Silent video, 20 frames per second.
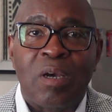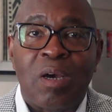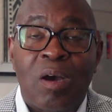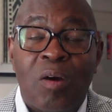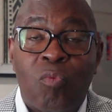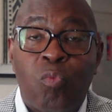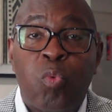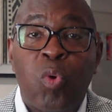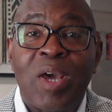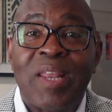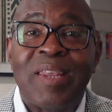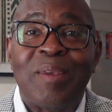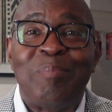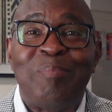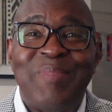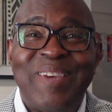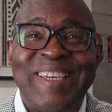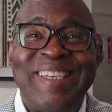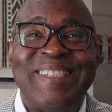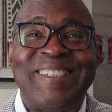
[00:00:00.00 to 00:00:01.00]
of what it
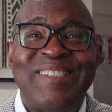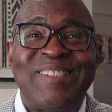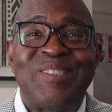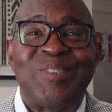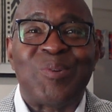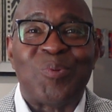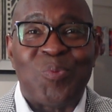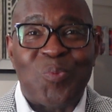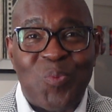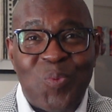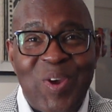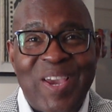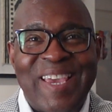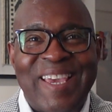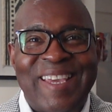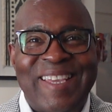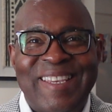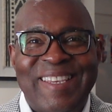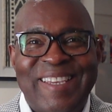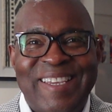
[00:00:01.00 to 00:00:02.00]
means to
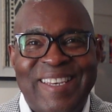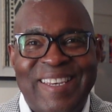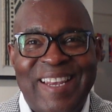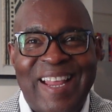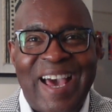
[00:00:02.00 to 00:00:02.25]
win in